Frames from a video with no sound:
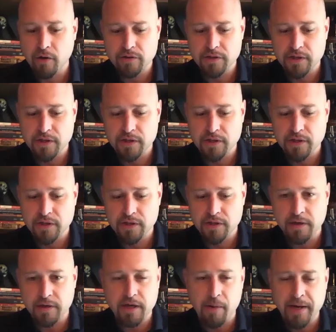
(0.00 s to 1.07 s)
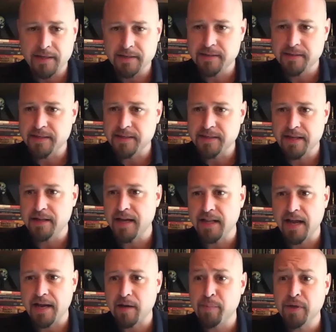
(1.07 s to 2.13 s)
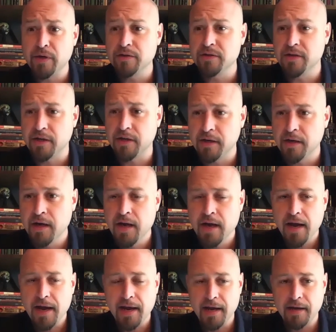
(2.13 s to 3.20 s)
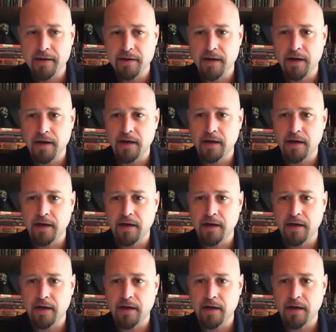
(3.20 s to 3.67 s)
Someone could come in and say that they like a Pilsner and